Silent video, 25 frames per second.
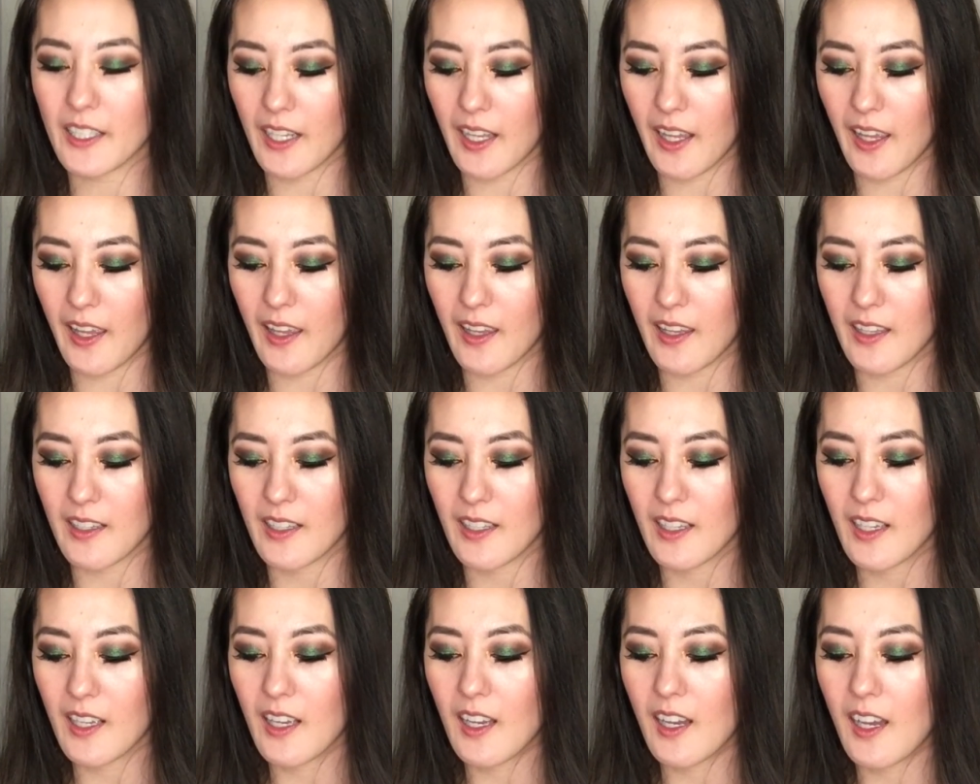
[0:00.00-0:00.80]
and
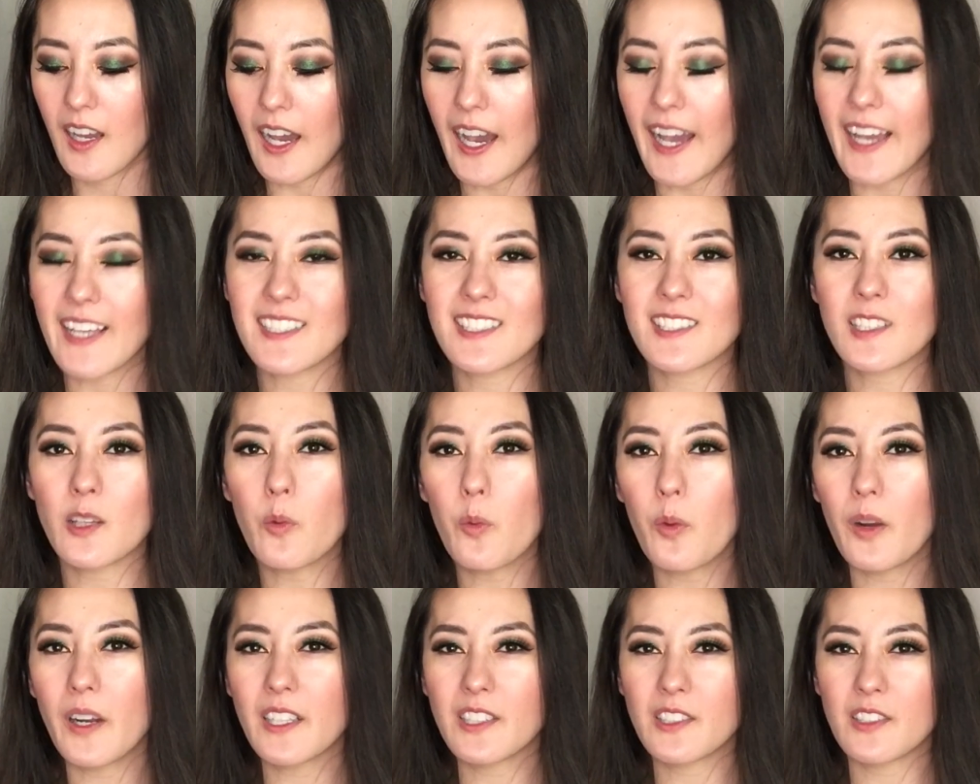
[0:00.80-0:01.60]
I still
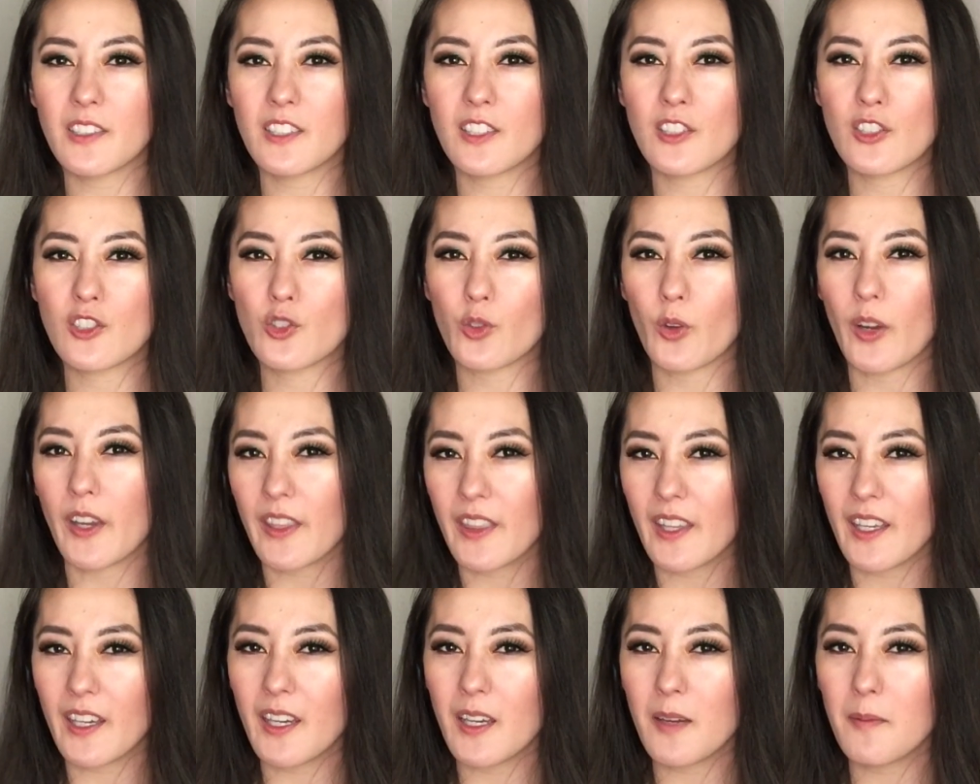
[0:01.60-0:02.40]
wanted to enjoy
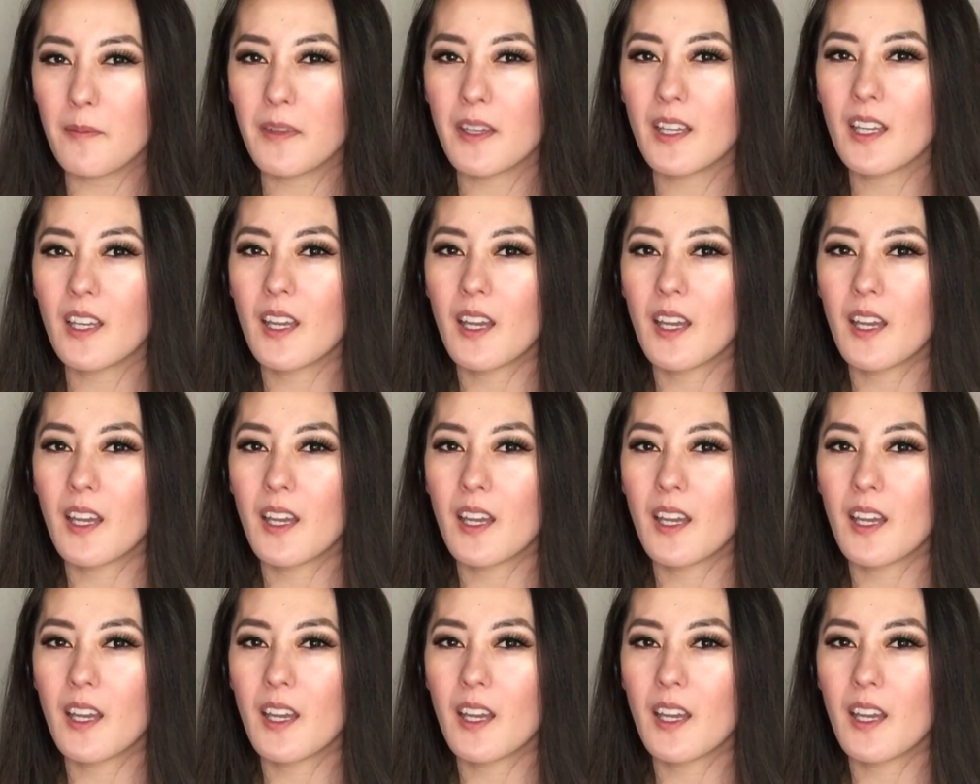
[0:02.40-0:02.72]
them,